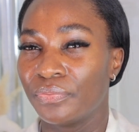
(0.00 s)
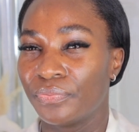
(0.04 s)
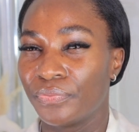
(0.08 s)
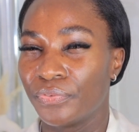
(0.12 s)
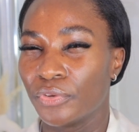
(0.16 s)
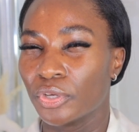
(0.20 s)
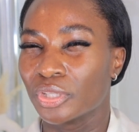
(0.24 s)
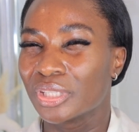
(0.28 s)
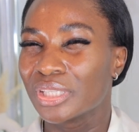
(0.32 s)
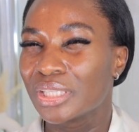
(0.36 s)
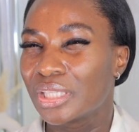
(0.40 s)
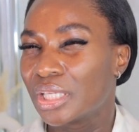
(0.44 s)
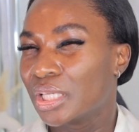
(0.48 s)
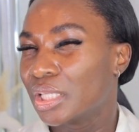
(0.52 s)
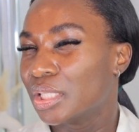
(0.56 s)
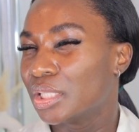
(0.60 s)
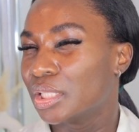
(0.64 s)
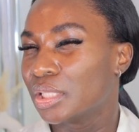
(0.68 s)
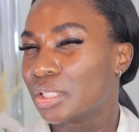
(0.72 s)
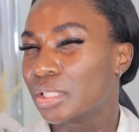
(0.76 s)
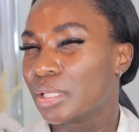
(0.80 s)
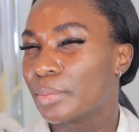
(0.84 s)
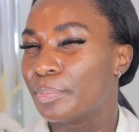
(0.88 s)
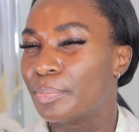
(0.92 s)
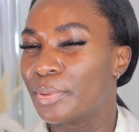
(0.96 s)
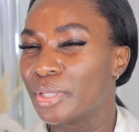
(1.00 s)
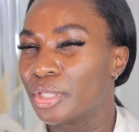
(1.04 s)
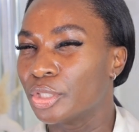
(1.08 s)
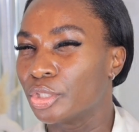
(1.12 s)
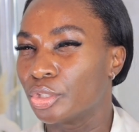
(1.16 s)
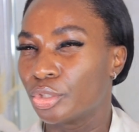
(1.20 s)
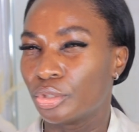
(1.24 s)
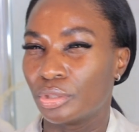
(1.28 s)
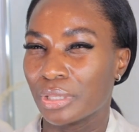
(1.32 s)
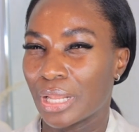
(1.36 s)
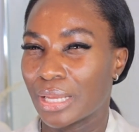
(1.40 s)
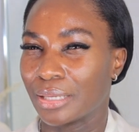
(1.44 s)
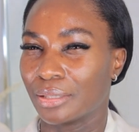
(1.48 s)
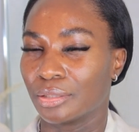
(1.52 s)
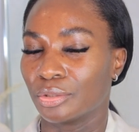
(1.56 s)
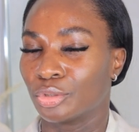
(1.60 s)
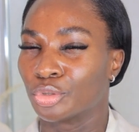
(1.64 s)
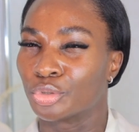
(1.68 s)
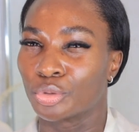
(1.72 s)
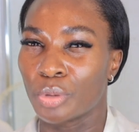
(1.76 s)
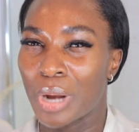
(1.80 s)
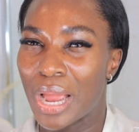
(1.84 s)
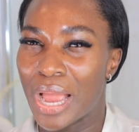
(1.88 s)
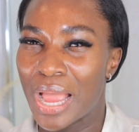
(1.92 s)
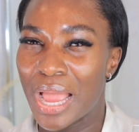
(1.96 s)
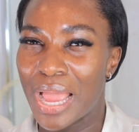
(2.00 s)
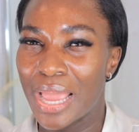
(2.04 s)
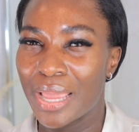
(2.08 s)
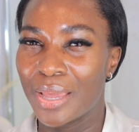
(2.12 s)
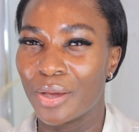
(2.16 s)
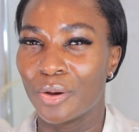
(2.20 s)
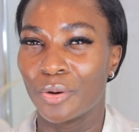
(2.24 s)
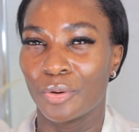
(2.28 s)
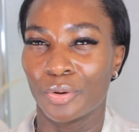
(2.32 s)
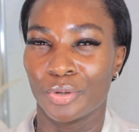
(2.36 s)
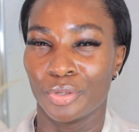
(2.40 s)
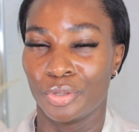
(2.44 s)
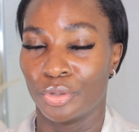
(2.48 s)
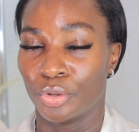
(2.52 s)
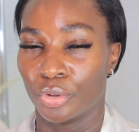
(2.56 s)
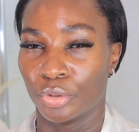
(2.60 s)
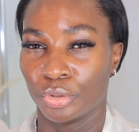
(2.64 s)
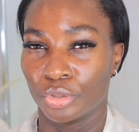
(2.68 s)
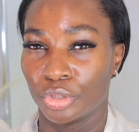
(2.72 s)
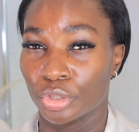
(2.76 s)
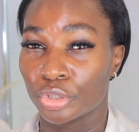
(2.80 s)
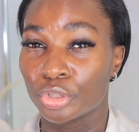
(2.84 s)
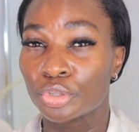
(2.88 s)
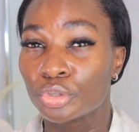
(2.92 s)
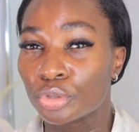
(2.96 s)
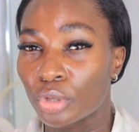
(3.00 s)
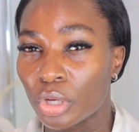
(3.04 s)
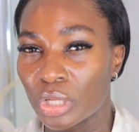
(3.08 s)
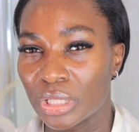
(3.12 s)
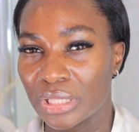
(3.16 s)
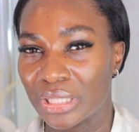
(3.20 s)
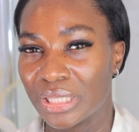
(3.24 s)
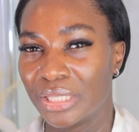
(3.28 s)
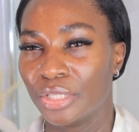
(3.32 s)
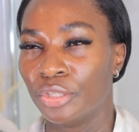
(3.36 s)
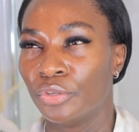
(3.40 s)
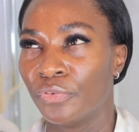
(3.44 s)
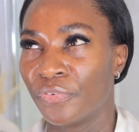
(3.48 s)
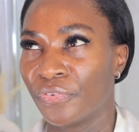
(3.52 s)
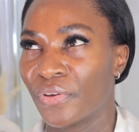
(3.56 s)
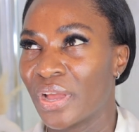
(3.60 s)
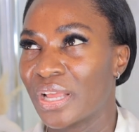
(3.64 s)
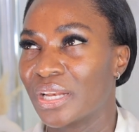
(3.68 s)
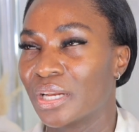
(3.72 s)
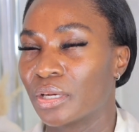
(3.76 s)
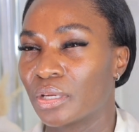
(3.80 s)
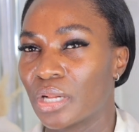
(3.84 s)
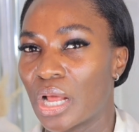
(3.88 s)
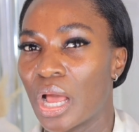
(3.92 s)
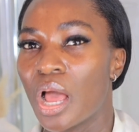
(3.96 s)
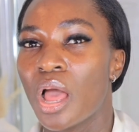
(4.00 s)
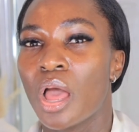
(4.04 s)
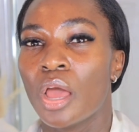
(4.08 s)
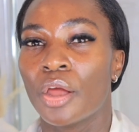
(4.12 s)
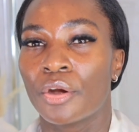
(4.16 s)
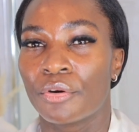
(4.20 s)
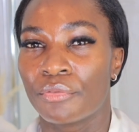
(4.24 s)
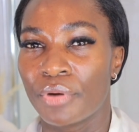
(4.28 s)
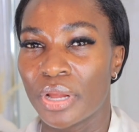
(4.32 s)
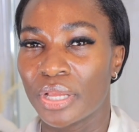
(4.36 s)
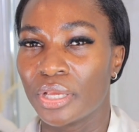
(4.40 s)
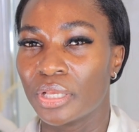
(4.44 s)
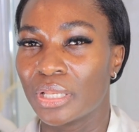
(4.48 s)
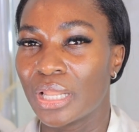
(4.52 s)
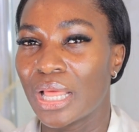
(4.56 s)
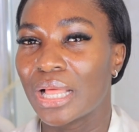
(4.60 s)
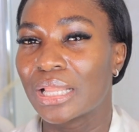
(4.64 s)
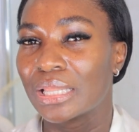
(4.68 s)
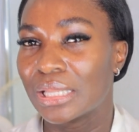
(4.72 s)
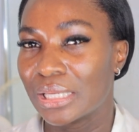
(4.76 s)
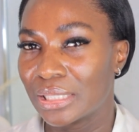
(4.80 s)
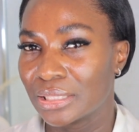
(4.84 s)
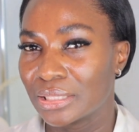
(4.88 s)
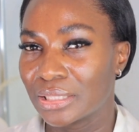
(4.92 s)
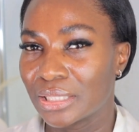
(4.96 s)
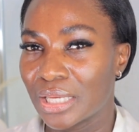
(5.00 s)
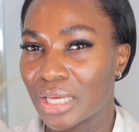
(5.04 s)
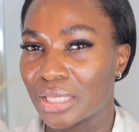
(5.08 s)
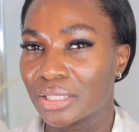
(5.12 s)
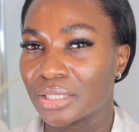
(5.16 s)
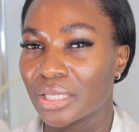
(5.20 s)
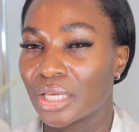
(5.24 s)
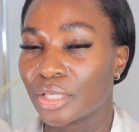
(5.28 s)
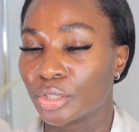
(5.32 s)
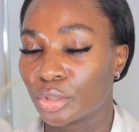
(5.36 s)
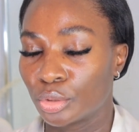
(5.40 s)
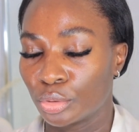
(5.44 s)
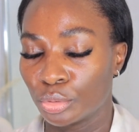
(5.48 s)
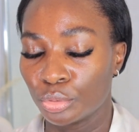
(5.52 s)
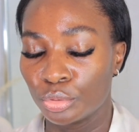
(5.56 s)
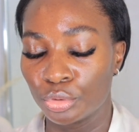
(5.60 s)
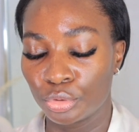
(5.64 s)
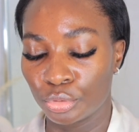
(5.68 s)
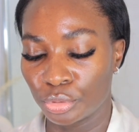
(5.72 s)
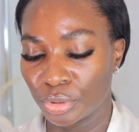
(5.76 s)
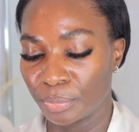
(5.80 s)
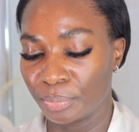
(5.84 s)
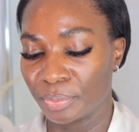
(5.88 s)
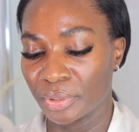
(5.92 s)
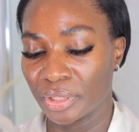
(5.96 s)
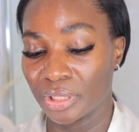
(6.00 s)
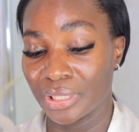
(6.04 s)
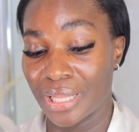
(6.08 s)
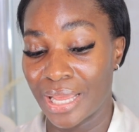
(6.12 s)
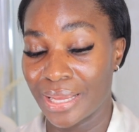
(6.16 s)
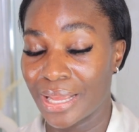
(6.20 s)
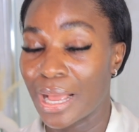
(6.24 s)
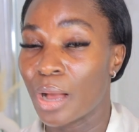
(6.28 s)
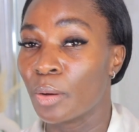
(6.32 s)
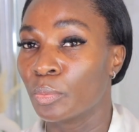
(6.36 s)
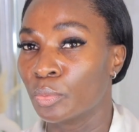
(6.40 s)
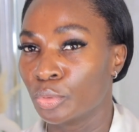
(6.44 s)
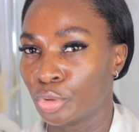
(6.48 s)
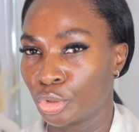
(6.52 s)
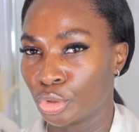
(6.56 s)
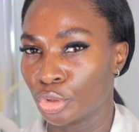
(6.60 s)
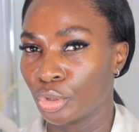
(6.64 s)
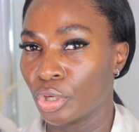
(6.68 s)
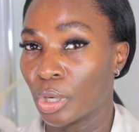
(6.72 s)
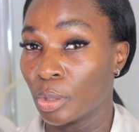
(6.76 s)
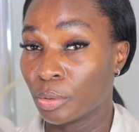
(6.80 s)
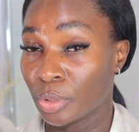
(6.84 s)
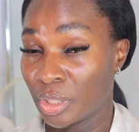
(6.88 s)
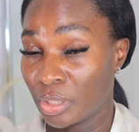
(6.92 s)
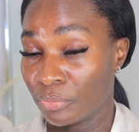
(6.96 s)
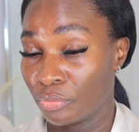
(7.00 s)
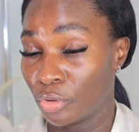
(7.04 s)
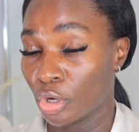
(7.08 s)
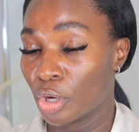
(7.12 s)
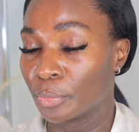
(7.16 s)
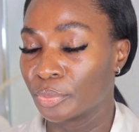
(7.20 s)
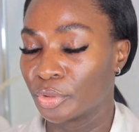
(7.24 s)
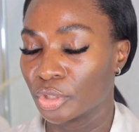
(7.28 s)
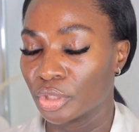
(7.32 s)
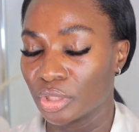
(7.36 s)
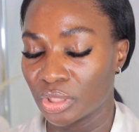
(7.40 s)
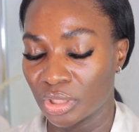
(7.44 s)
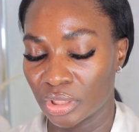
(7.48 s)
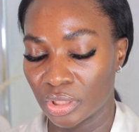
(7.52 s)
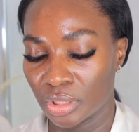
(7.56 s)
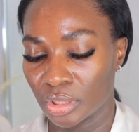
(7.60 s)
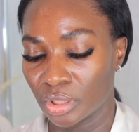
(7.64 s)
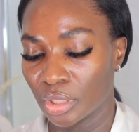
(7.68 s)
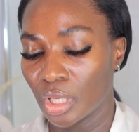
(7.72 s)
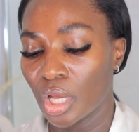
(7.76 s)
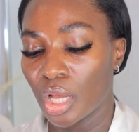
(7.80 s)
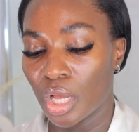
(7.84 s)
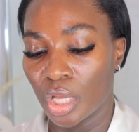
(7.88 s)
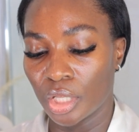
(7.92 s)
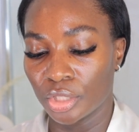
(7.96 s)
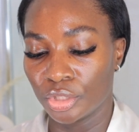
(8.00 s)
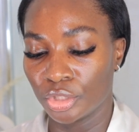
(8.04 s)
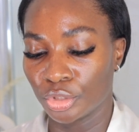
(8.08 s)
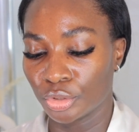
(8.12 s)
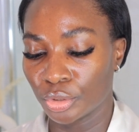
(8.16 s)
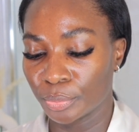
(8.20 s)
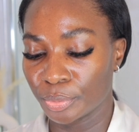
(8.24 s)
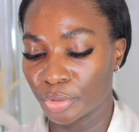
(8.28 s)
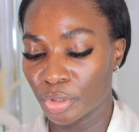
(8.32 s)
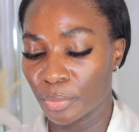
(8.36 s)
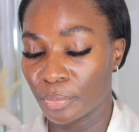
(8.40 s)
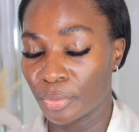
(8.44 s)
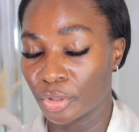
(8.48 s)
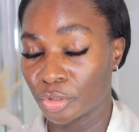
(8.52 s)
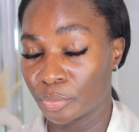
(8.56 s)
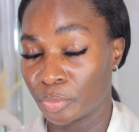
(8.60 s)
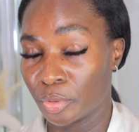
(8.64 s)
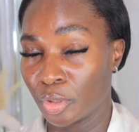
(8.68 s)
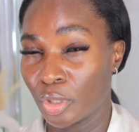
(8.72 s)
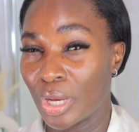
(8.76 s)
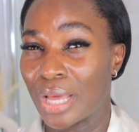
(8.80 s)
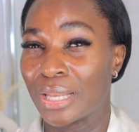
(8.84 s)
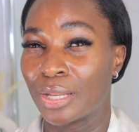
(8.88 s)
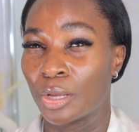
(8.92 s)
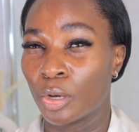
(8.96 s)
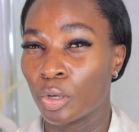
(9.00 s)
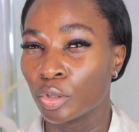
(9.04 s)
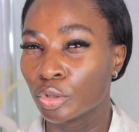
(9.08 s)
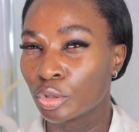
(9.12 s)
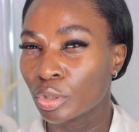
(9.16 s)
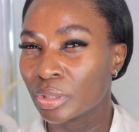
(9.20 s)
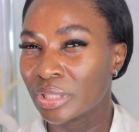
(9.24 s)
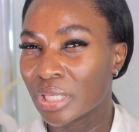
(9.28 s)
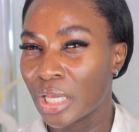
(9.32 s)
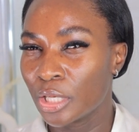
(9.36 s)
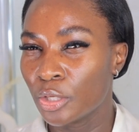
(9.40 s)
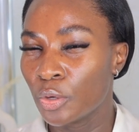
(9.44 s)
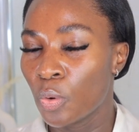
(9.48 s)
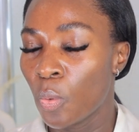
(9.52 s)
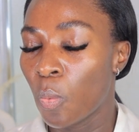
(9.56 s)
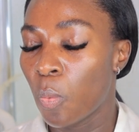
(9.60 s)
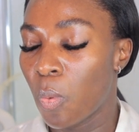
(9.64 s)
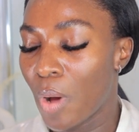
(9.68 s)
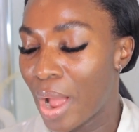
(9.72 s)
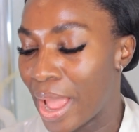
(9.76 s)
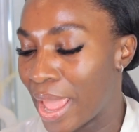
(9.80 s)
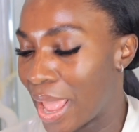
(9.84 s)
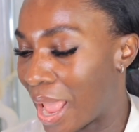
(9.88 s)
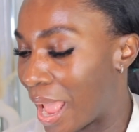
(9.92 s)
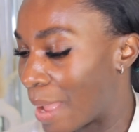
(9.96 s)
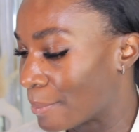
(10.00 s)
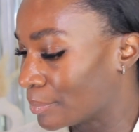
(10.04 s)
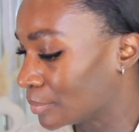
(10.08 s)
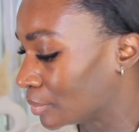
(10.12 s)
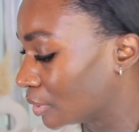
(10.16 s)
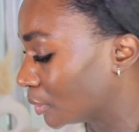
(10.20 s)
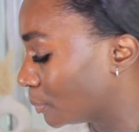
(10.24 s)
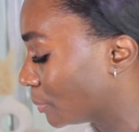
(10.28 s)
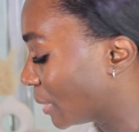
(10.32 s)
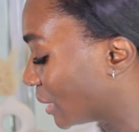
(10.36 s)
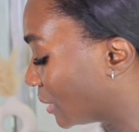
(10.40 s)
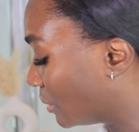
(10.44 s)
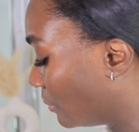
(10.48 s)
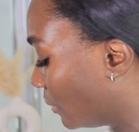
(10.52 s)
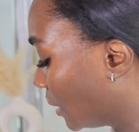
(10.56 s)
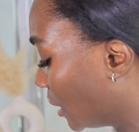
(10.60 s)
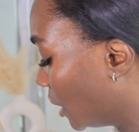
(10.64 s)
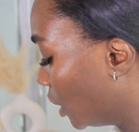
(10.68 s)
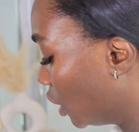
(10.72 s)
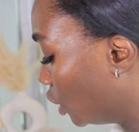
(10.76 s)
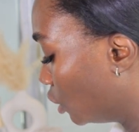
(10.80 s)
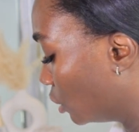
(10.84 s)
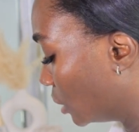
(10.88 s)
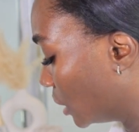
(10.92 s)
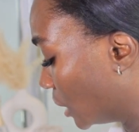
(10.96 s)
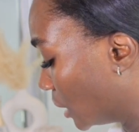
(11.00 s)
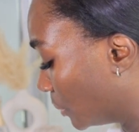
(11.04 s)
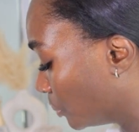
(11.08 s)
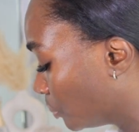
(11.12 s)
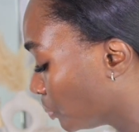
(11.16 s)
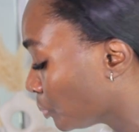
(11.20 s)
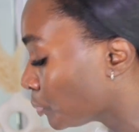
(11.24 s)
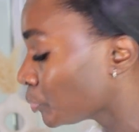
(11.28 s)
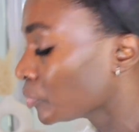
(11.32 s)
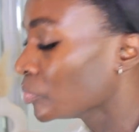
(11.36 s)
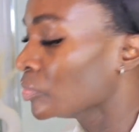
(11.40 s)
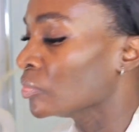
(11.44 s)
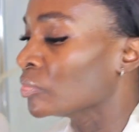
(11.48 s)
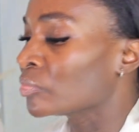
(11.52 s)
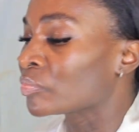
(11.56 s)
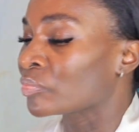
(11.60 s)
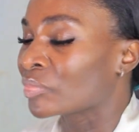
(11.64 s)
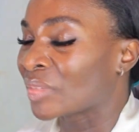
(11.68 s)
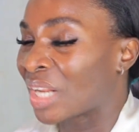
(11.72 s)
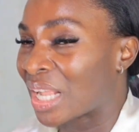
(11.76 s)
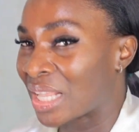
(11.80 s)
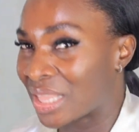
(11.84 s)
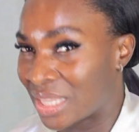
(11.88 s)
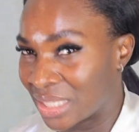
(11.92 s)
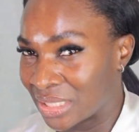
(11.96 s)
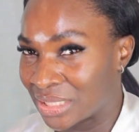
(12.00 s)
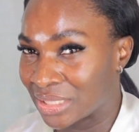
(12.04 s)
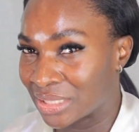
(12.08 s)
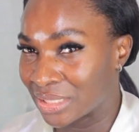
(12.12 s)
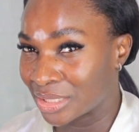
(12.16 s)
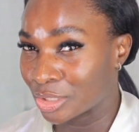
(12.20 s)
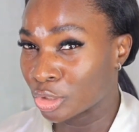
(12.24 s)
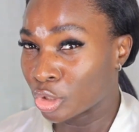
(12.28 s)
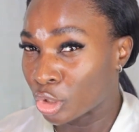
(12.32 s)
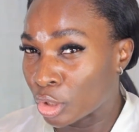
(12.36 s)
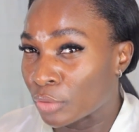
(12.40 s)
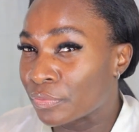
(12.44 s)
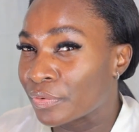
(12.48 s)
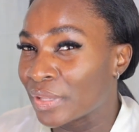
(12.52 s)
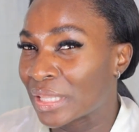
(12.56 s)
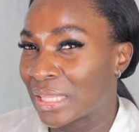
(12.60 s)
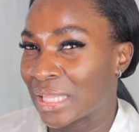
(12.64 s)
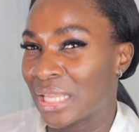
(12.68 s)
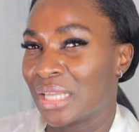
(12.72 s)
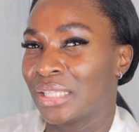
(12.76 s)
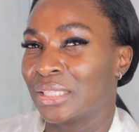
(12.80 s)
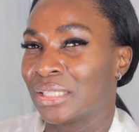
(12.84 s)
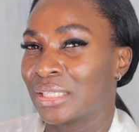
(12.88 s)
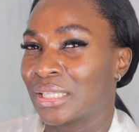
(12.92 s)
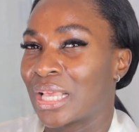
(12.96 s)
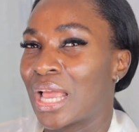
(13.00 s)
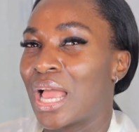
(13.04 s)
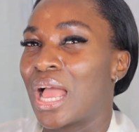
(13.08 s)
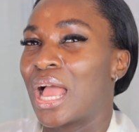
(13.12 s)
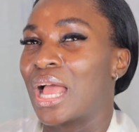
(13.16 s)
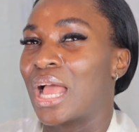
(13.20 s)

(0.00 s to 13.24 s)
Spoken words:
your skin is a bit like dry, or you're just struggling, you find out that regular cleansers are too stripping, like I'll give you options in the description box below, and I'll also tell you why I'm specifically using this sort of cleanser